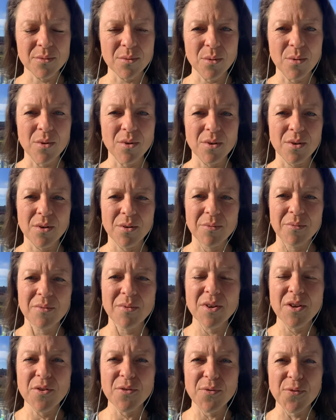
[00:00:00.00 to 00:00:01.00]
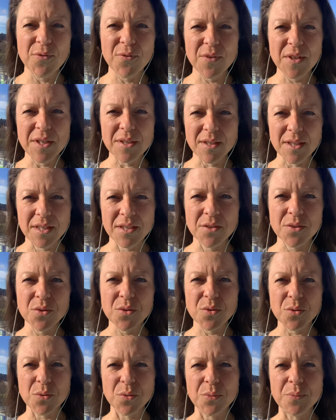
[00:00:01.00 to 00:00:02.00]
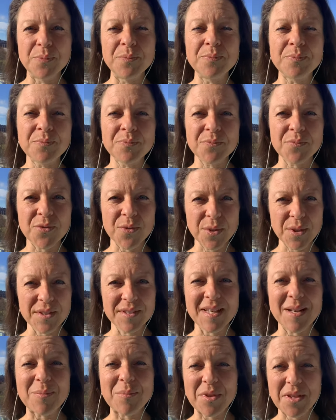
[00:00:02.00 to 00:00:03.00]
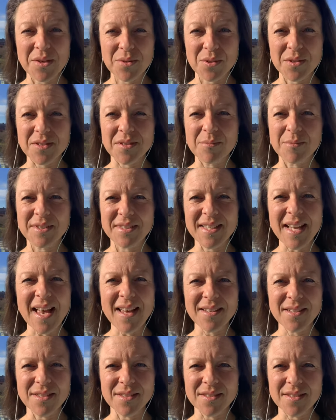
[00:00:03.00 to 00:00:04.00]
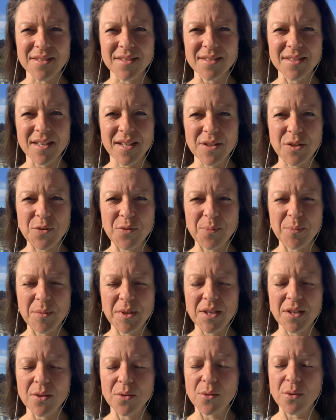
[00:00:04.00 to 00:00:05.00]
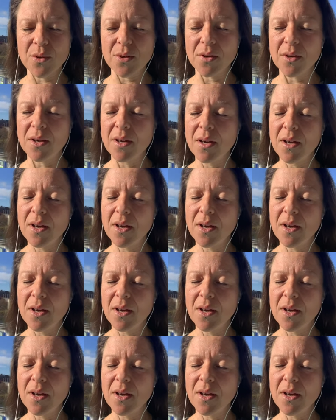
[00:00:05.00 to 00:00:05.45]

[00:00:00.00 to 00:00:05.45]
or feel into, for example, there is some sadness inside of me, or